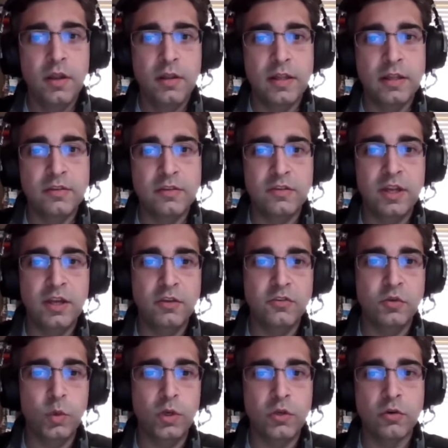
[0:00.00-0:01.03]
that tells
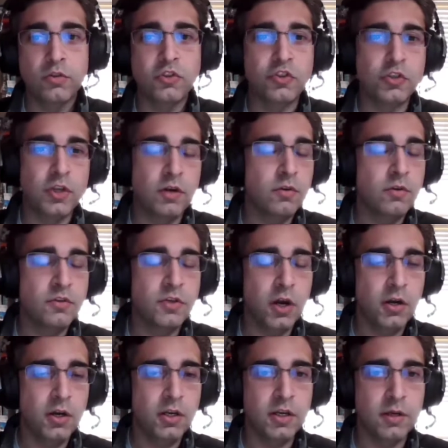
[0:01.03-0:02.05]
you what your general
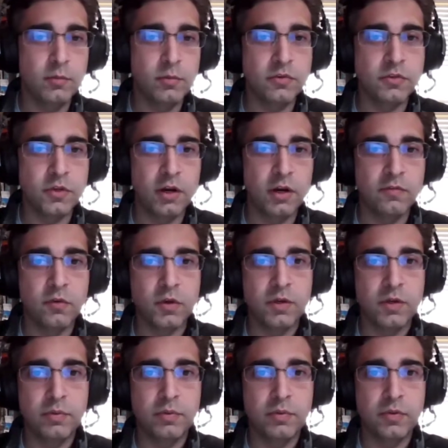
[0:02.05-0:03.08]
target numbers are for
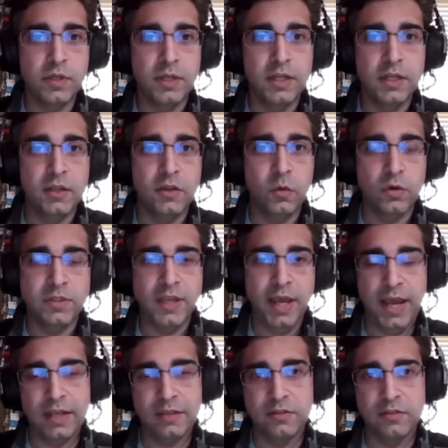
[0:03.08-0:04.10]
completing your
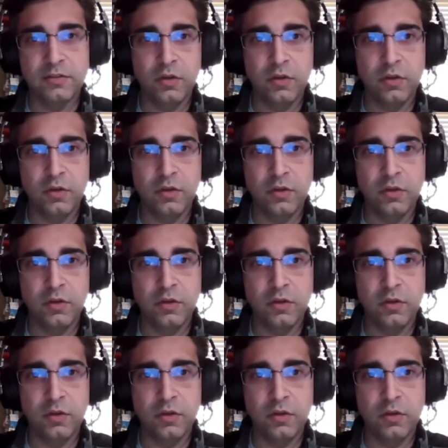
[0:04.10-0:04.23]
tasks.